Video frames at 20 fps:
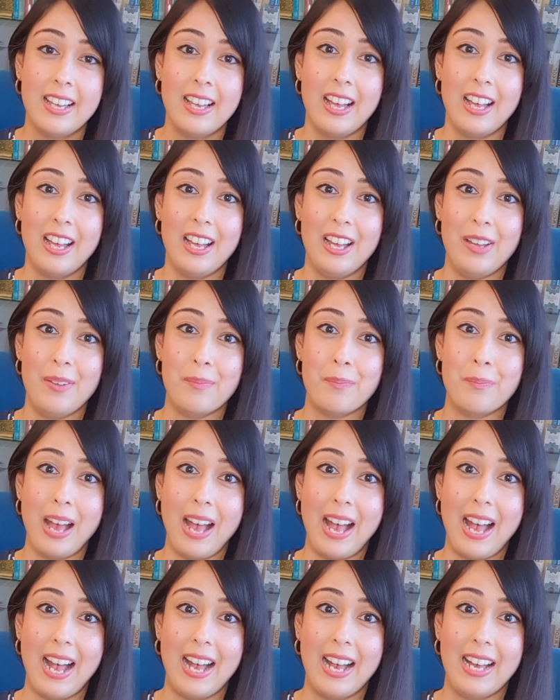um,
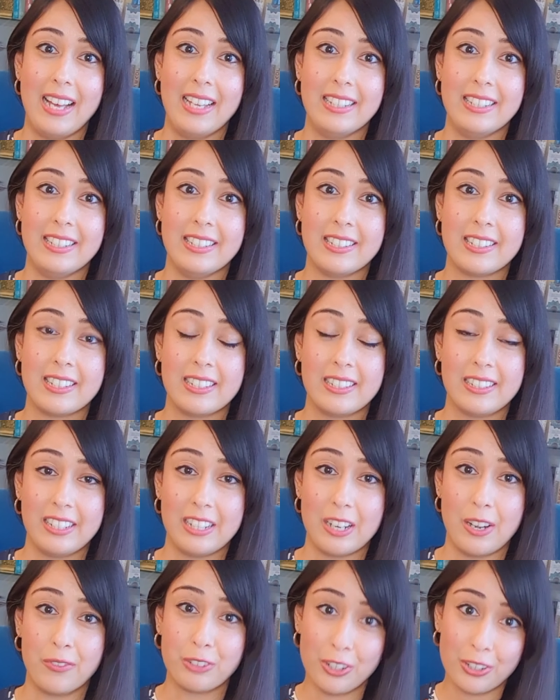and you
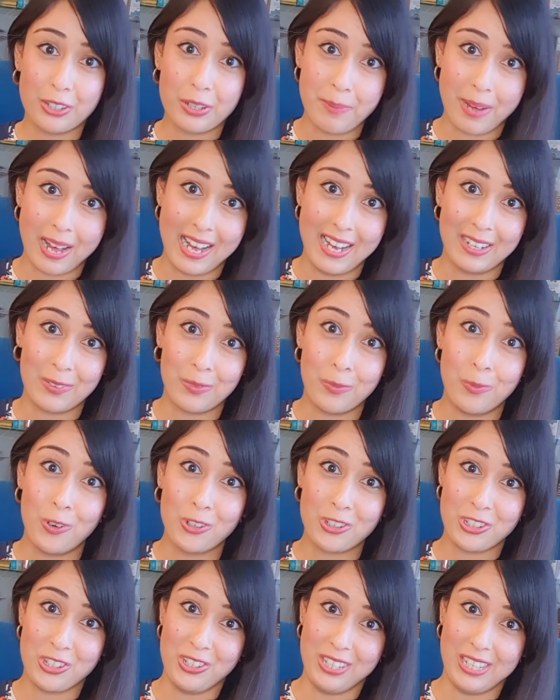know I've got your back
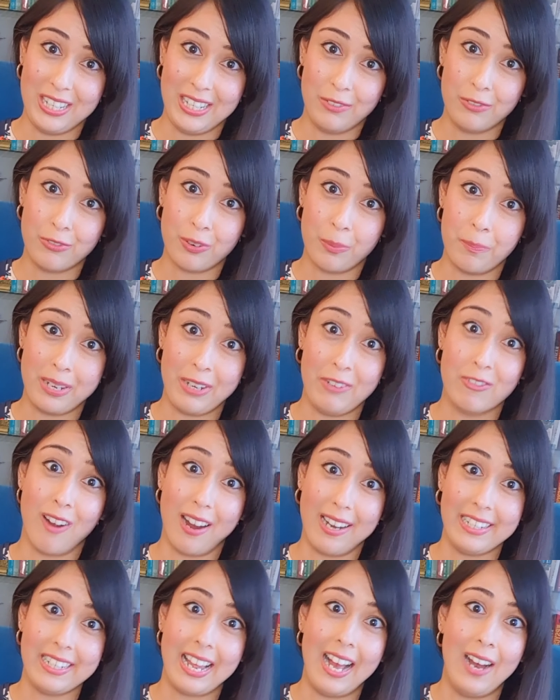what do you need from me
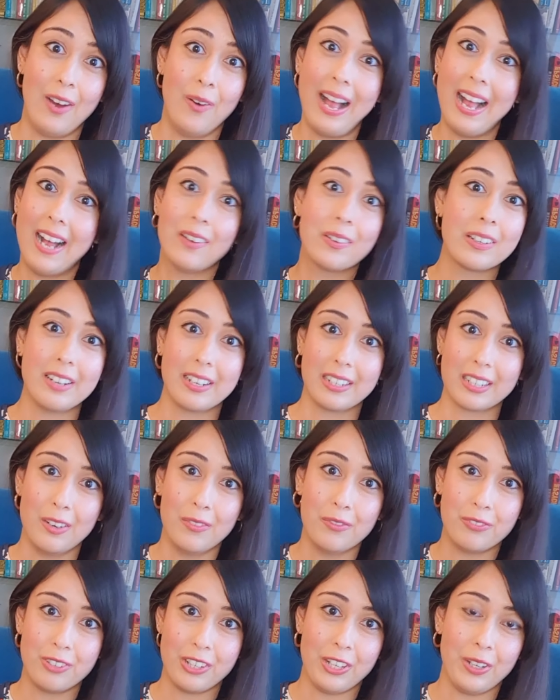right now how can I
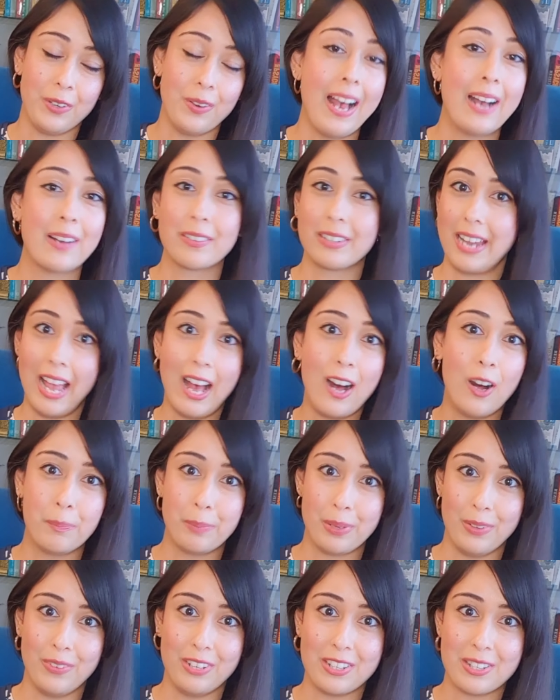comfort you how can I help
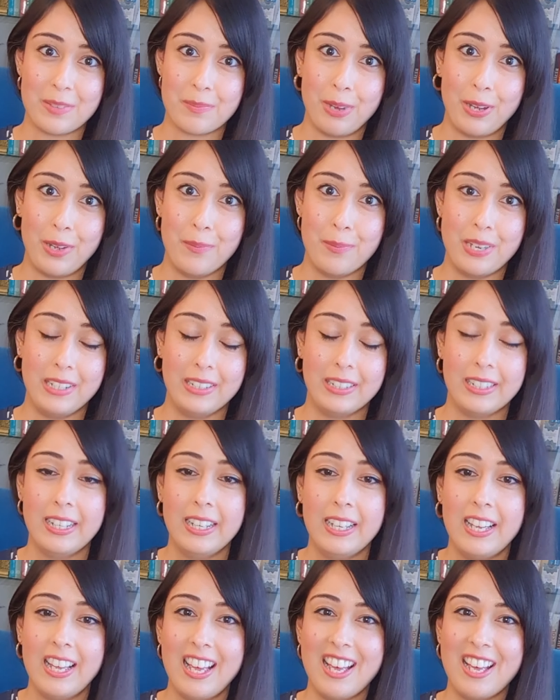you in this moment
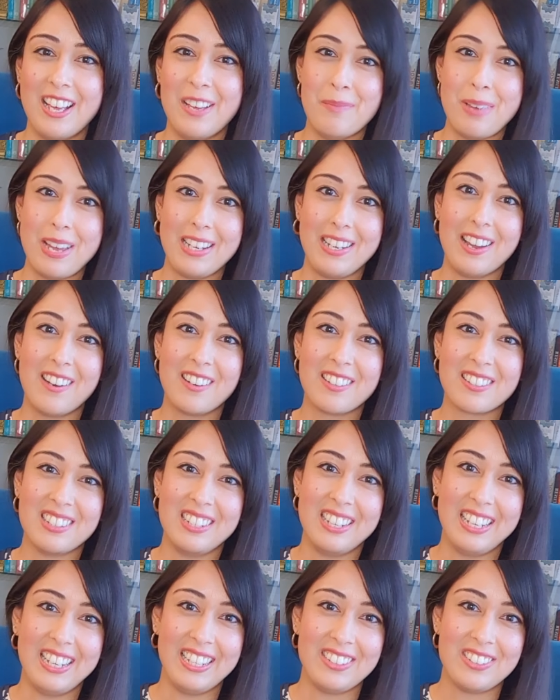um, and
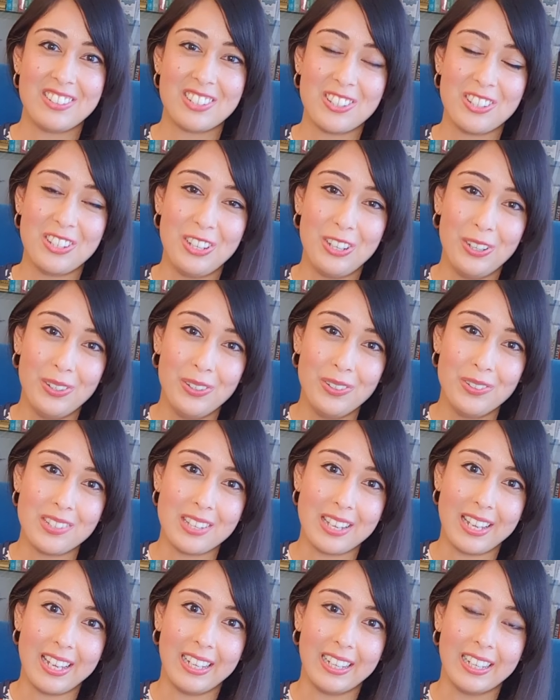lastly just
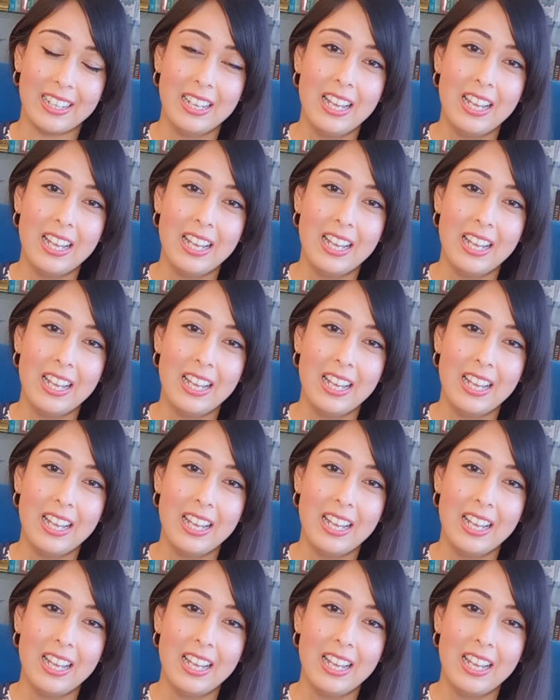using